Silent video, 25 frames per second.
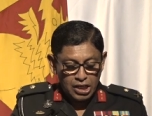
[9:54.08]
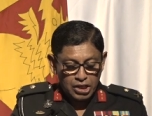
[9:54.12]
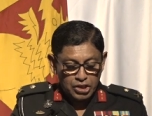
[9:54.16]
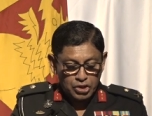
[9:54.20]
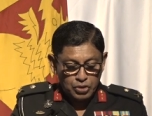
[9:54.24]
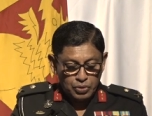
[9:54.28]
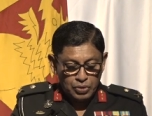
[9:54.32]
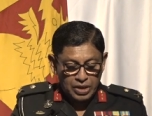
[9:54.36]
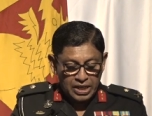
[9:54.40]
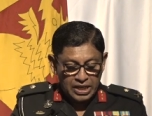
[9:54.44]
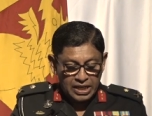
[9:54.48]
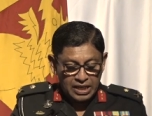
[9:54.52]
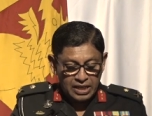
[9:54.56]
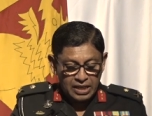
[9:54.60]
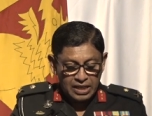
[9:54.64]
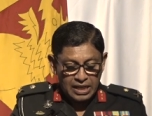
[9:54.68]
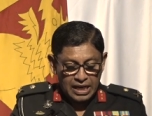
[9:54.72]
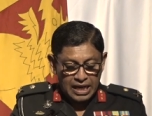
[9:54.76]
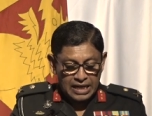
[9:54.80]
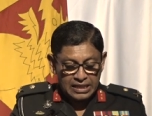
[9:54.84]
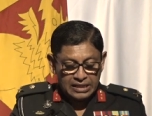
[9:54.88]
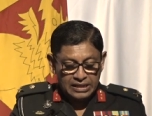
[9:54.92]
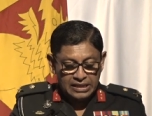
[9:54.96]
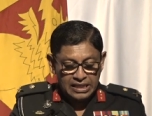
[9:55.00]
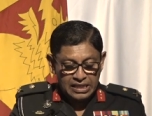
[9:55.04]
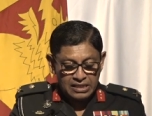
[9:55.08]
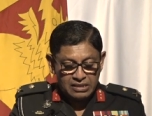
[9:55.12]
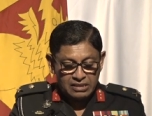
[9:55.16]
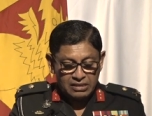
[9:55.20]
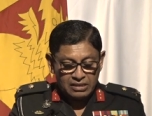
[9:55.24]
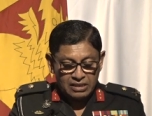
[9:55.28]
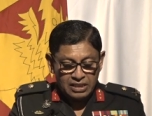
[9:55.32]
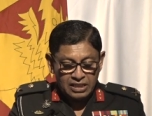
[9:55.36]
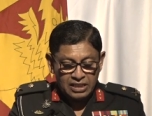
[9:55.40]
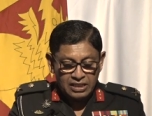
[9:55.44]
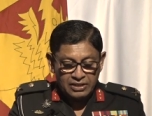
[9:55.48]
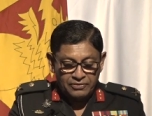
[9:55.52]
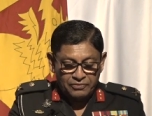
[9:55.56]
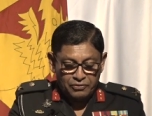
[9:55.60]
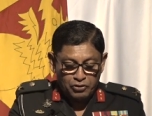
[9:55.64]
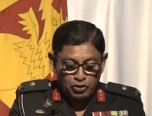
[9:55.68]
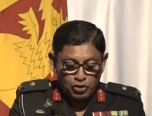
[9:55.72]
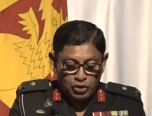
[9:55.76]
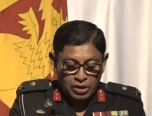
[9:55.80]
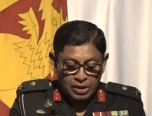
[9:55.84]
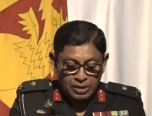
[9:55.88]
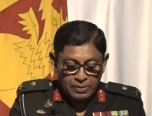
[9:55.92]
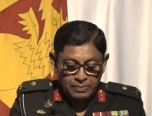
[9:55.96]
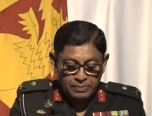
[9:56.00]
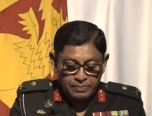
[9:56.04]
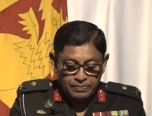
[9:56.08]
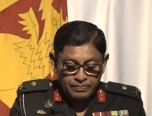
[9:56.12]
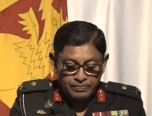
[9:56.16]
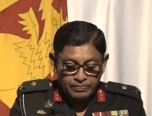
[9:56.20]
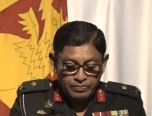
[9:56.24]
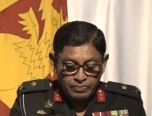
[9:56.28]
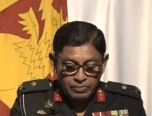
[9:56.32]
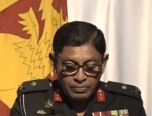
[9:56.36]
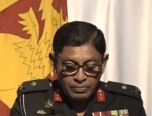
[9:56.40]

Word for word: Today, at this third forum,